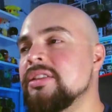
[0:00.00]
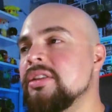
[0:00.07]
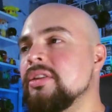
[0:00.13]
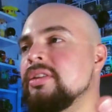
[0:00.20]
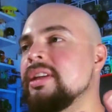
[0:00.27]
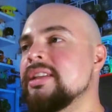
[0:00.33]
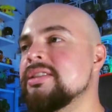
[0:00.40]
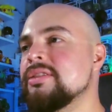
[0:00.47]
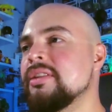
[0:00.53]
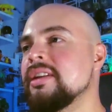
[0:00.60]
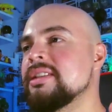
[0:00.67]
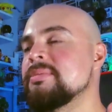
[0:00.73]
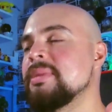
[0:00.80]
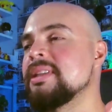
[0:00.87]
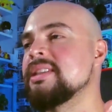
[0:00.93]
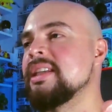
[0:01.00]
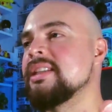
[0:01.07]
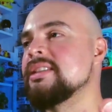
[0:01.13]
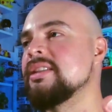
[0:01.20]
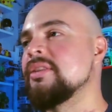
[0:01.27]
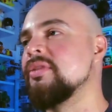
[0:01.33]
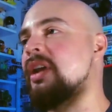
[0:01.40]
you'll get your
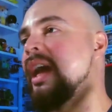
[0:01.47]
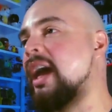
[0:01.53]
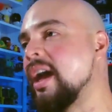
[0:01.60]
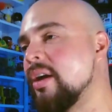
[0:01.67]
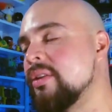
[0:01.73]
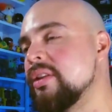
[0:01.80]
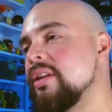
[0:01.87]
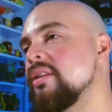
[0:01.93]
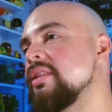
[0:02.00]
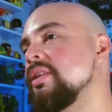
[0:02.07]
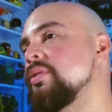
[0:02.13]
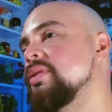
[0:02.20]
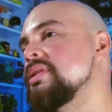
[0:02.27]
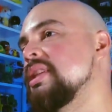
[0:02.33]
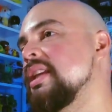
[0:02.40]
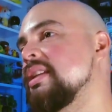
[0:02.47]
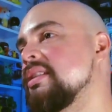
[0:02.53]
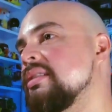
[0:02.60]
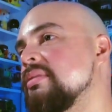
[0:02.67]
expectation of how long it will take.